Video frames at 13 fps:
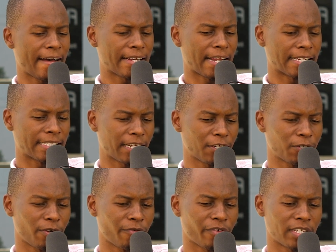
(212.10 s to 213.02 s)
And started
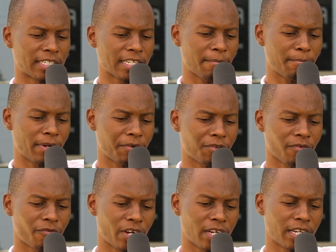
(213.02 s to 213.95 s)
your events company with your
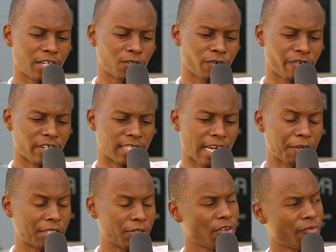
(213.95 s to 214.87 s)
friend and your vids. Are
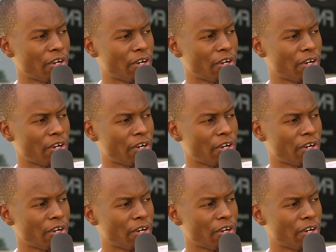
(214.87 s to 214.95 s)
you still with your